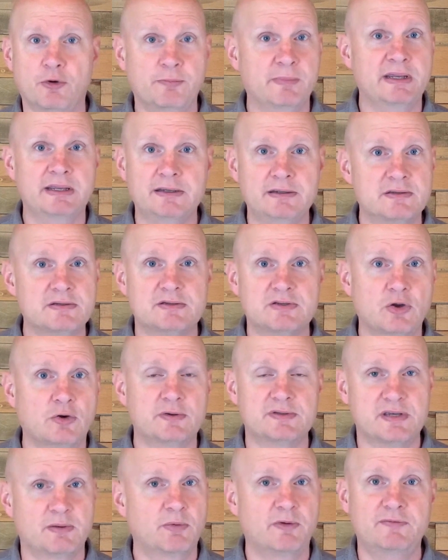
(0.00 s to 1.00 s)
me. So
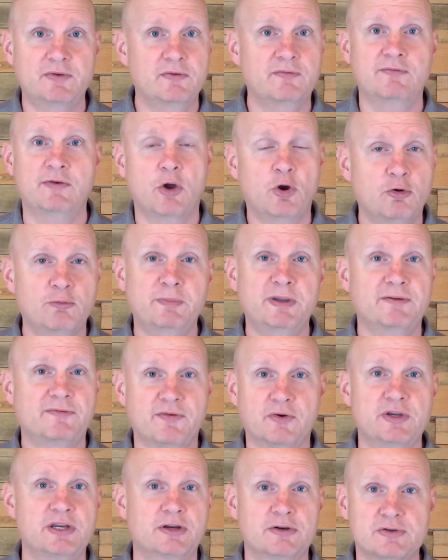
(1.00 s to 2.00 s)
some of you have known me
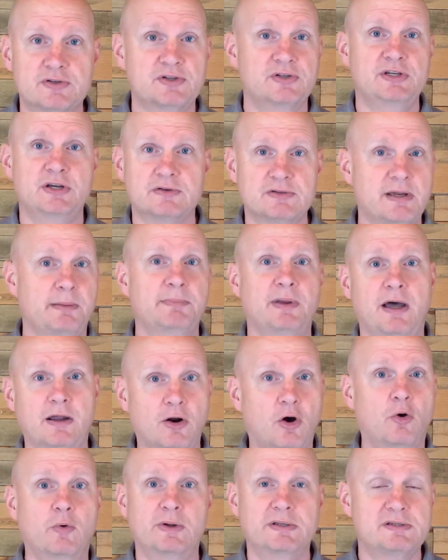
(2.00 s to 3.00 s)
for years and years. I'm not
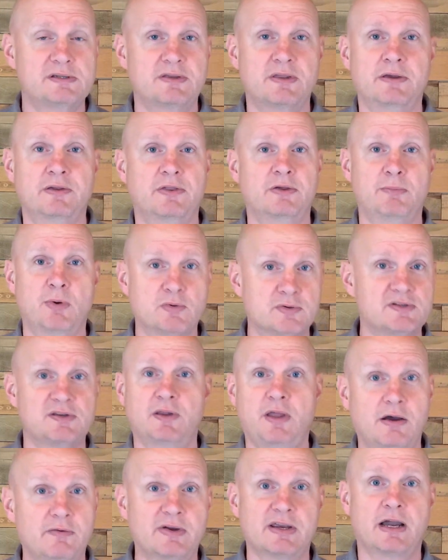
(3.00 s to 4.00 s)
always the most
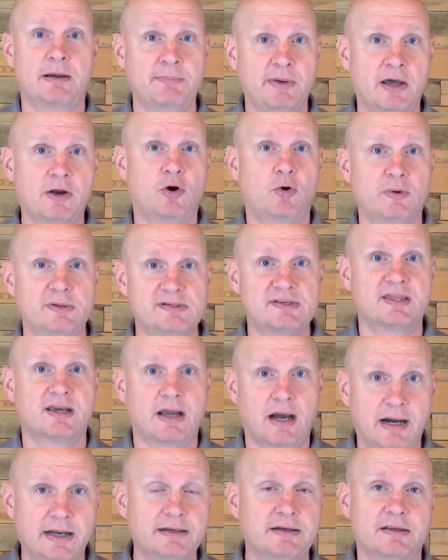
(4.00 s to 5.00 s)
loving. I'm not always the
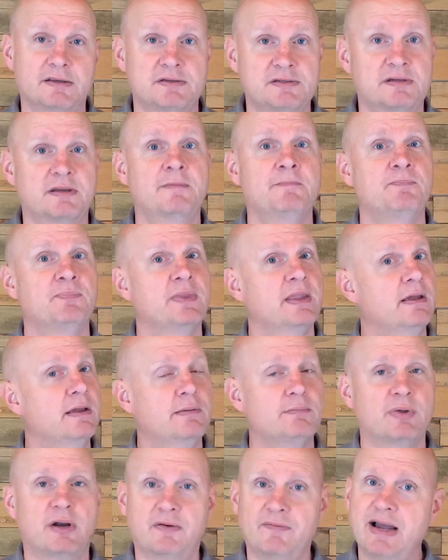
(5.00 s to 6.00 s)
kindest.
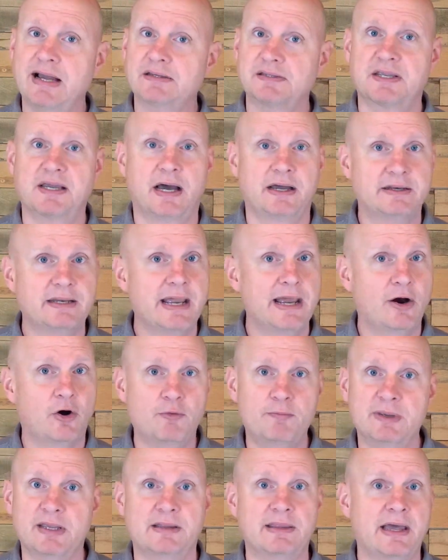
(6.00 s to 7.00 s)
But I've asked God to
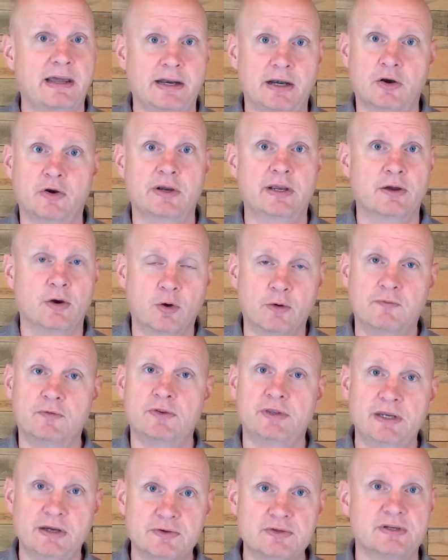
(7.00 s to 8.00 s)
help me in that area over
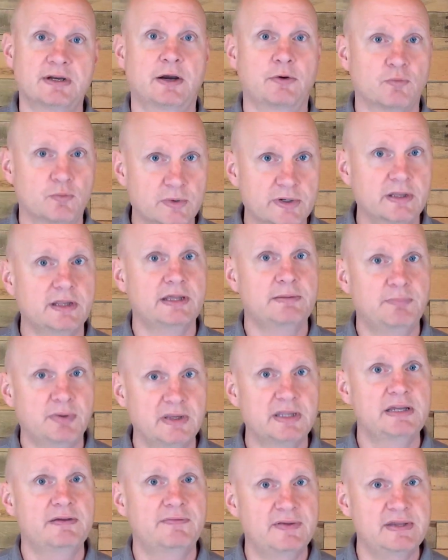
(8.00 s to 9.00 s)
the years, and I really
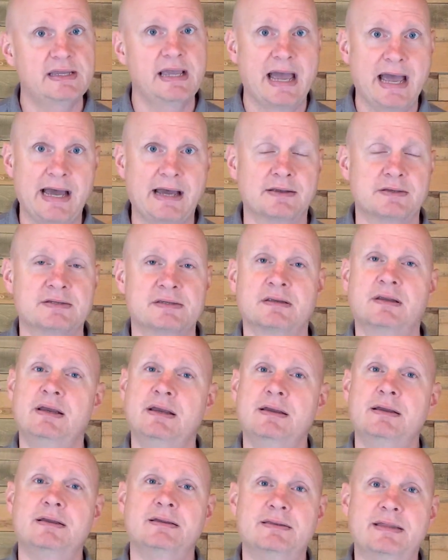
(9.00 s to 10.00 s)
believe he has,
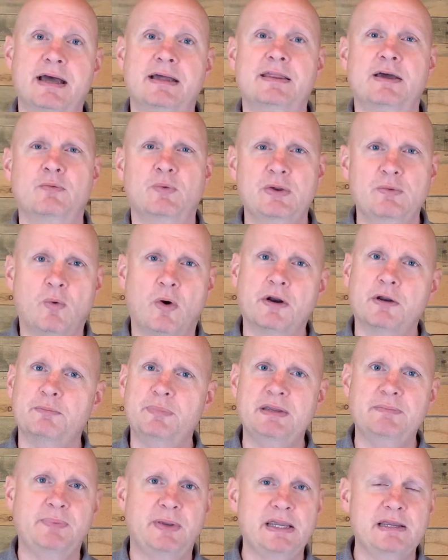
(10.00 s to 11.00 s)
that we want to
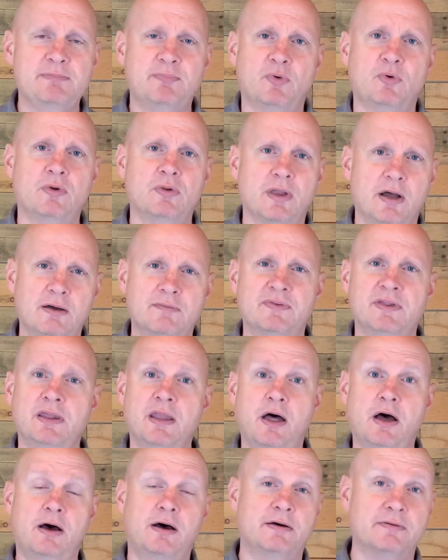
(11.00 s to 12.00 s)
be people of
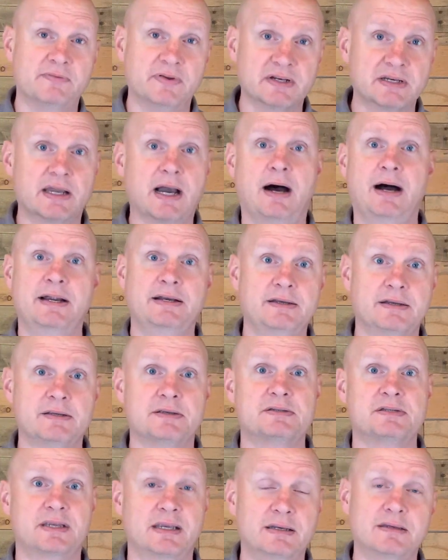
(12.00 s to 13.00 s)
love and
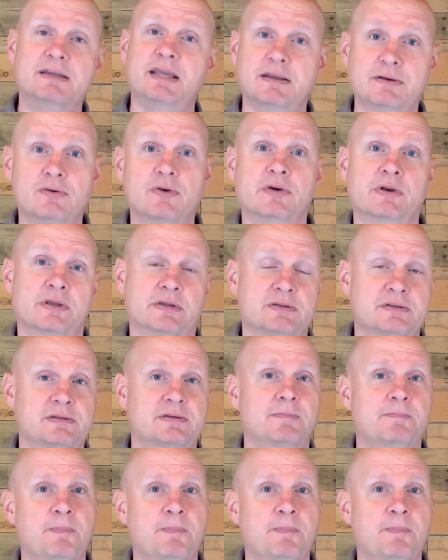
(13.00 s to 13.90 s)
kindness and tenderness,